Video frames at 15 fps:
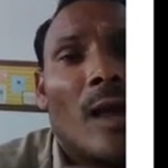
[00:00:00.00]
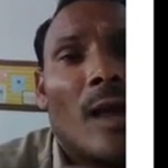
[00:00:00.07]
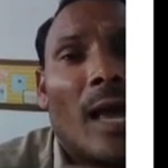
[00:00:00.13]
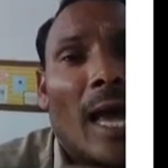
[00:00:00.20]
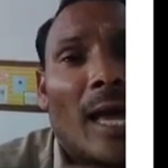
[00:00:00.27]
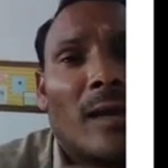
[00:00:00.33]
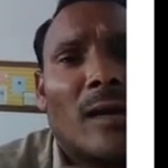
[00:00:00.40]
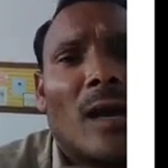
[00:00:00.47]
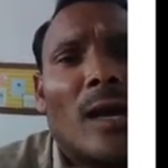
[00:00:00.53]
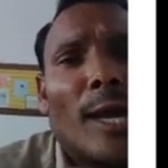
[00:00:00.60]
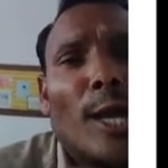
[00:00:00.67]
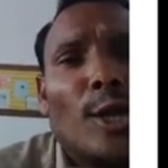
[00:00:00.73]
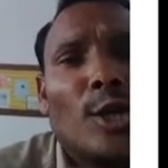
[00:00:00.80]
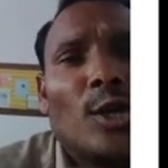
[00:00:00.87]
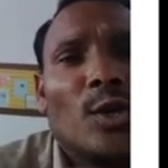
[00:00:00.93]
and
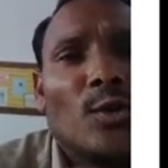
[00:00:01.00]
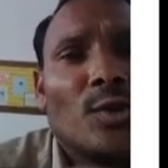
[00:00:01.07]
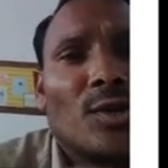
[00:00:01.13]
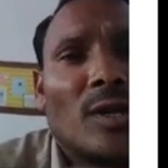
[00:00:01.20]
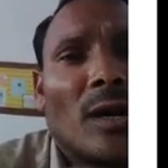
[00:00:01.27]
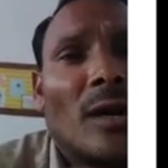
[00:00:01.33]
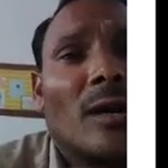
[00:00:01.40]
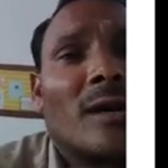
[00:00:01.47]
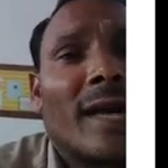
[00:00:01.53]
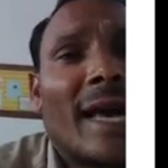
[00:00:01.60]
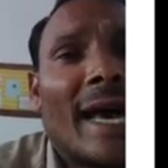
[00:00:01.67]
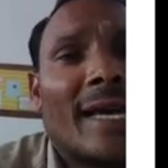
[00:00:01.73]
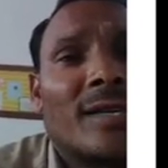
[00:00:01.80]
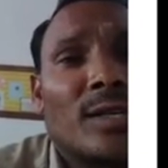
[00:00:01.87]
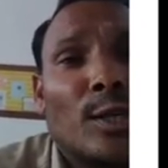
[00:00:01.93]
introduced a
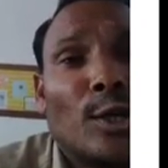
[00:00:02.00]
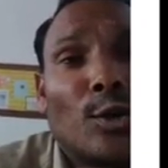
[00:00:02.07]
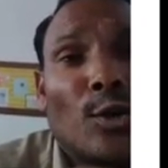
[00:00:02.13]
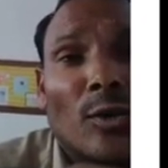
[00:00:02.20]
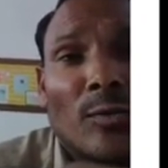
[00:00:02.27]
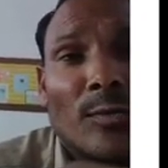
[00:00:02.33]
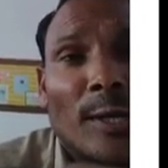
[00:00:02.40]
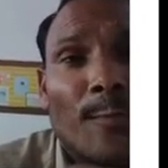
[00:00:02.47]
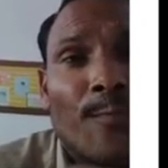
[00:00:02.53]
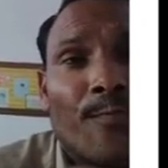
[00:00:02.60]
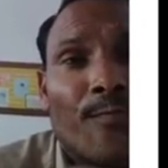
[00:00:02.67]
caste economy.